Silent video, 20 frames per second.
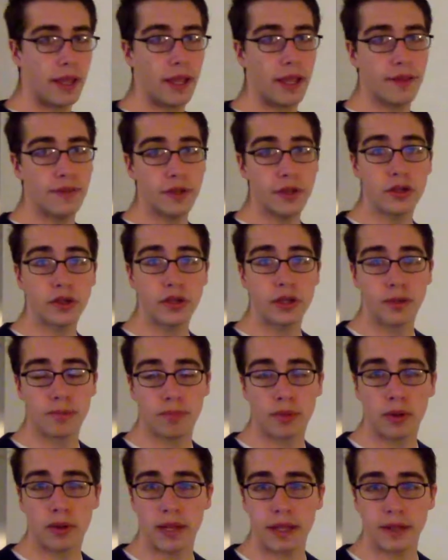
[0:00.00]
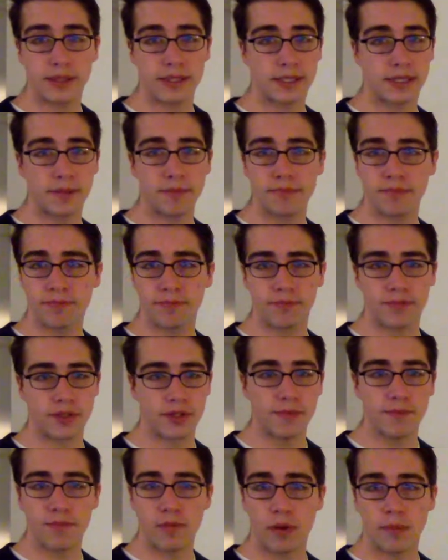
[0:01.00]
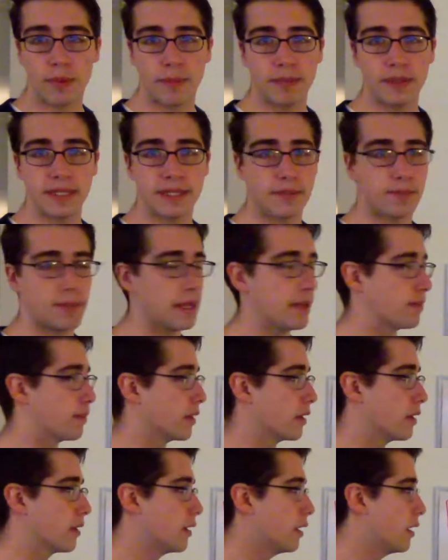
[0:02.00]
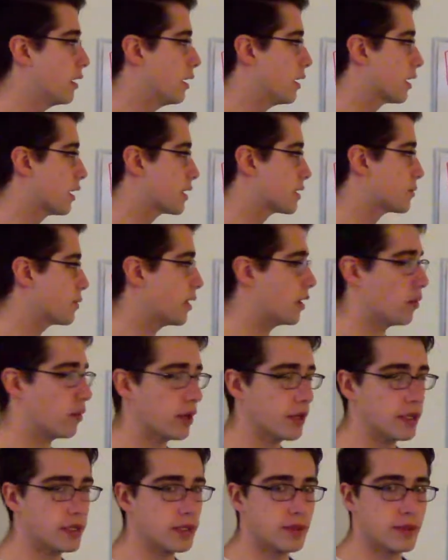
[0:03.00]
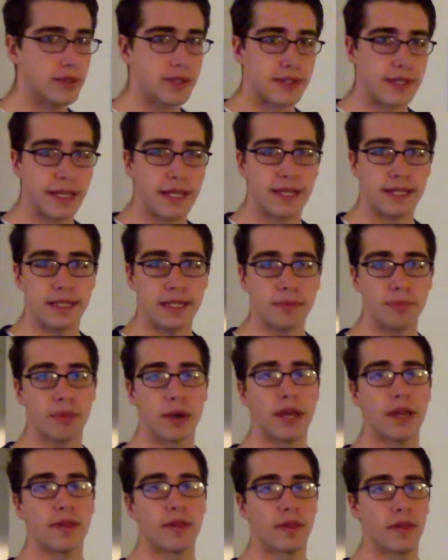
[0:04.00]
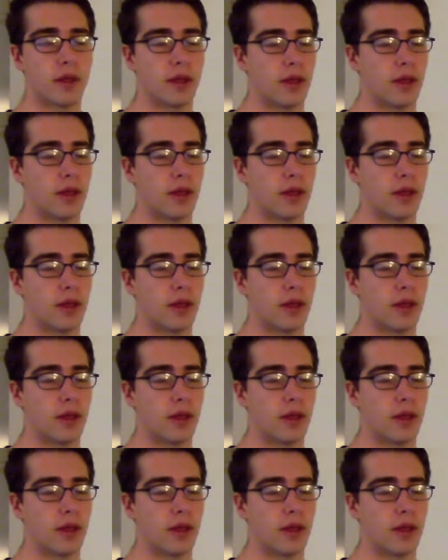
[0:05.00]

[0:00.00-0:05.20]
and then you're going to pull out some form of piece of paper, because what I want you to do is take a deep breath,